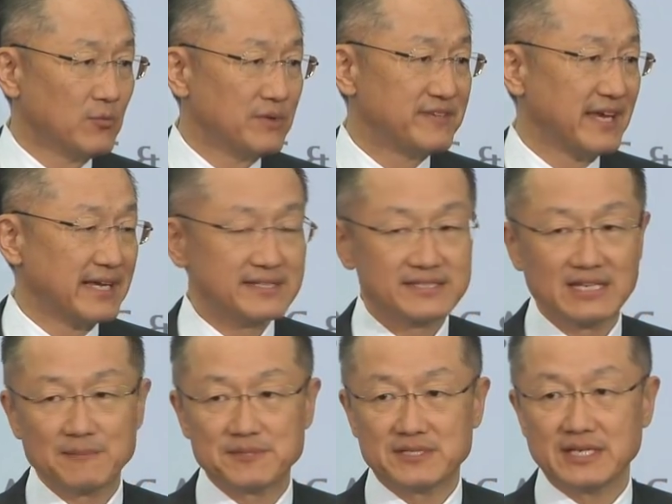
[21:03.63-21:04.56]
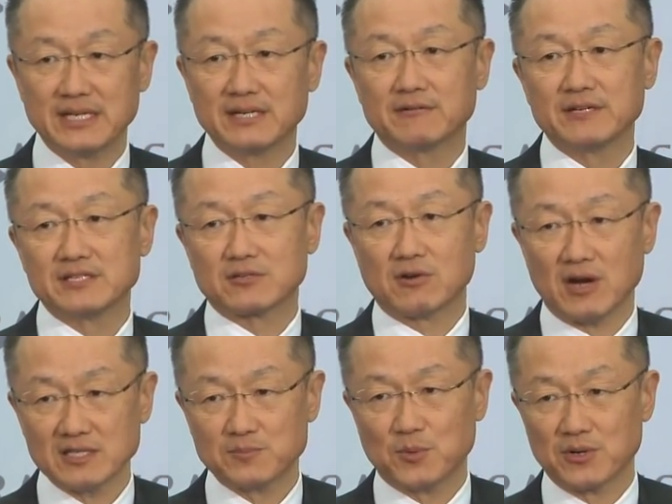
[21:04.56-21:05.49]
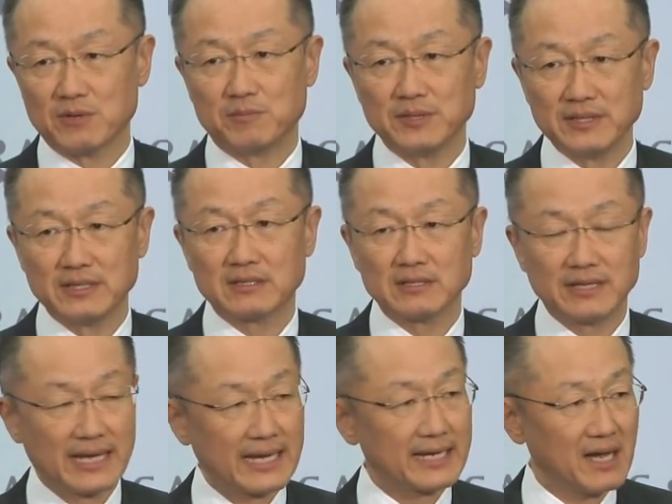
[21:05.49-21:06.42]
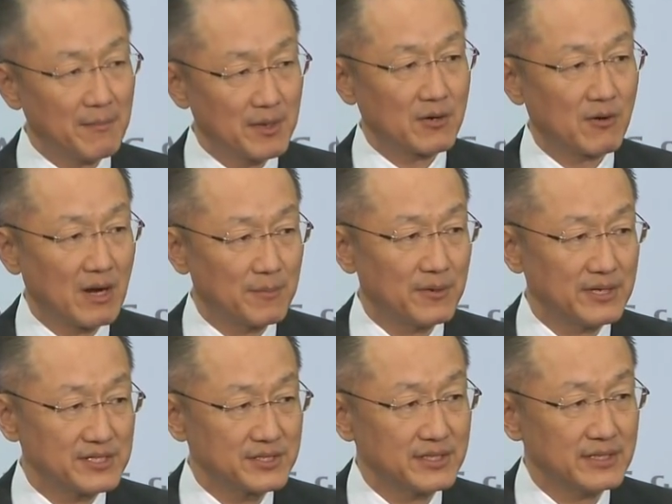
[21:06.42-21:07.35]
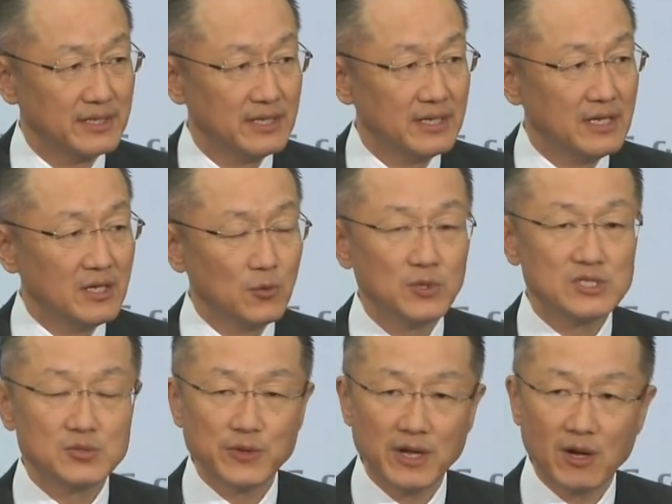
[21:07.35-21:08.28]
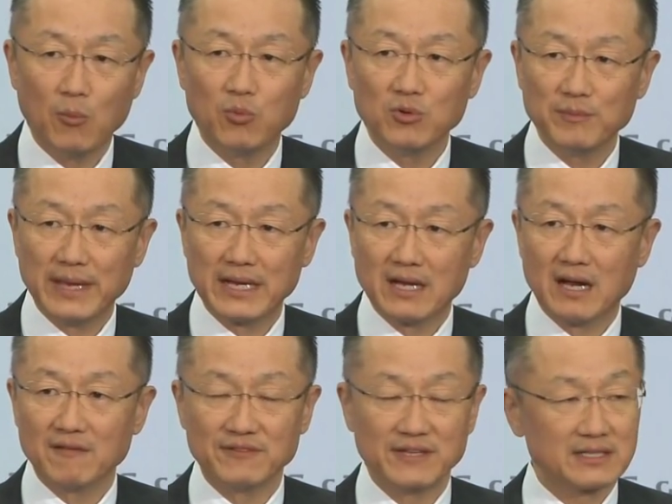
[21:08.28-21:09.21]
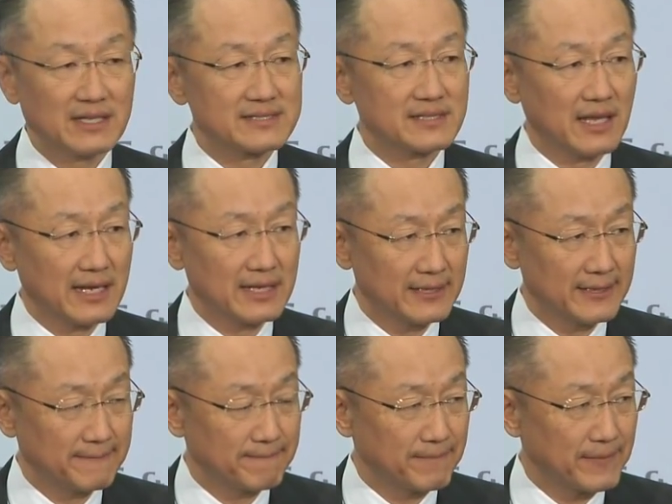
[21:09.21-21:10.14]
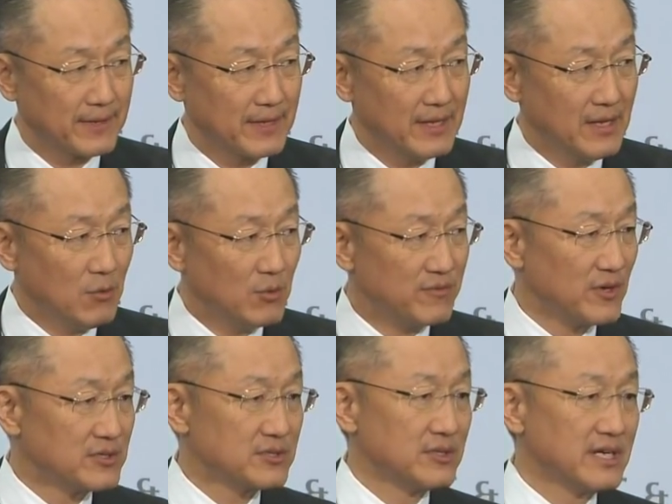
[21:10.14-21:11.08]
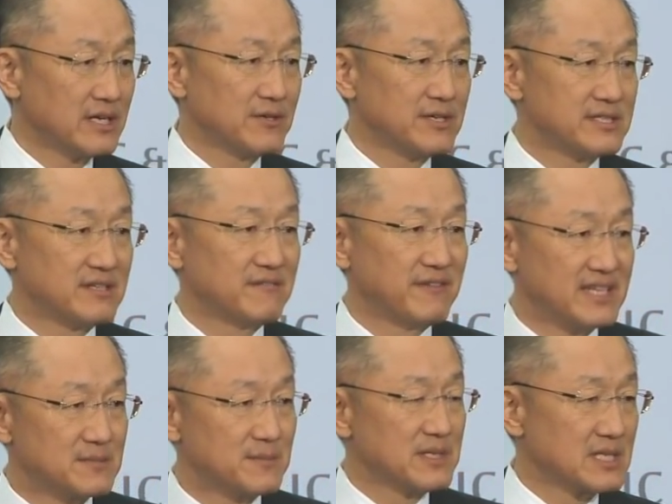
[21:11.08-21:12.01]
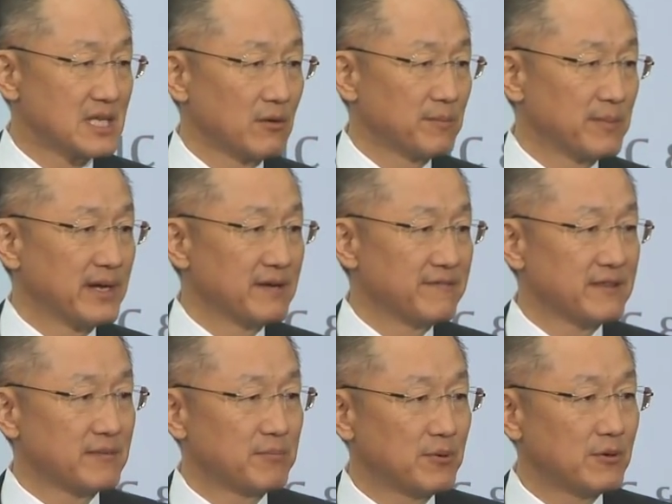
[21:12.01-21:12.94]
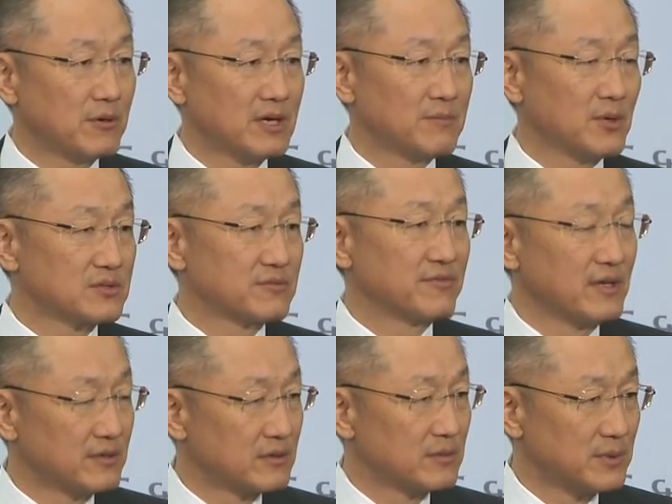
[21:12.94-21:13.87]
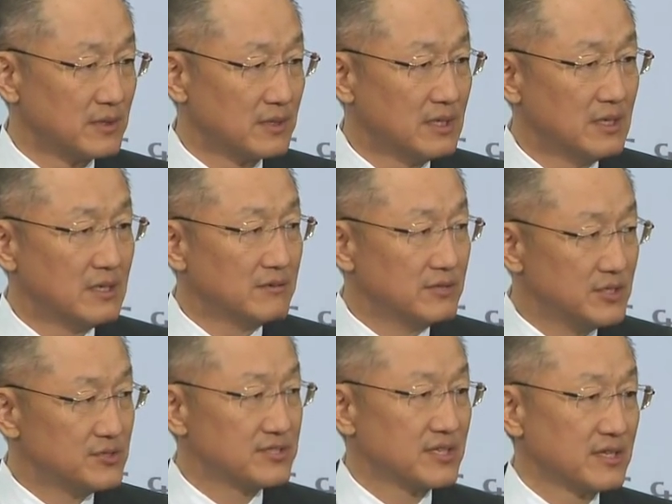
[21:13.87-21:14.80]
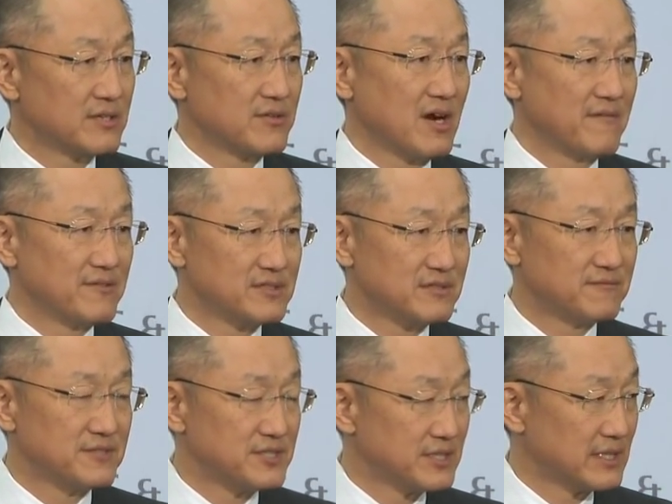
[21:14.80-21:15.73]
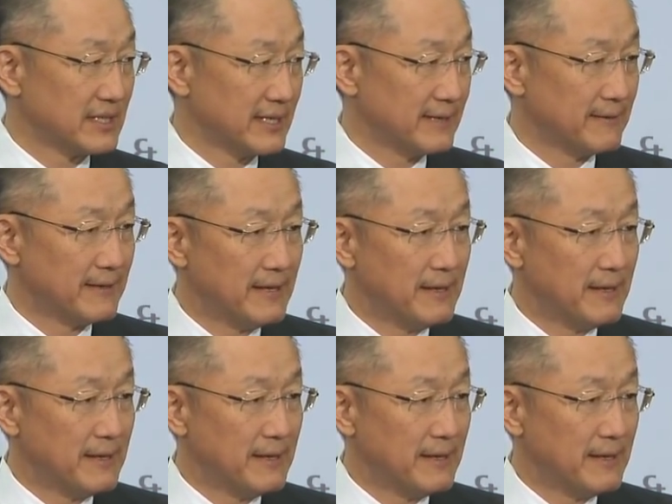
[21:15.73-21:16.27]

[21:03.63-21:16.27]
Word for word: We've taken steps to increase cross-border political and economic cooperation, which we hope will make conflict less likely. We've also increased investments that will benefit the poor and most vulnerable, reducing the drivers of fragility.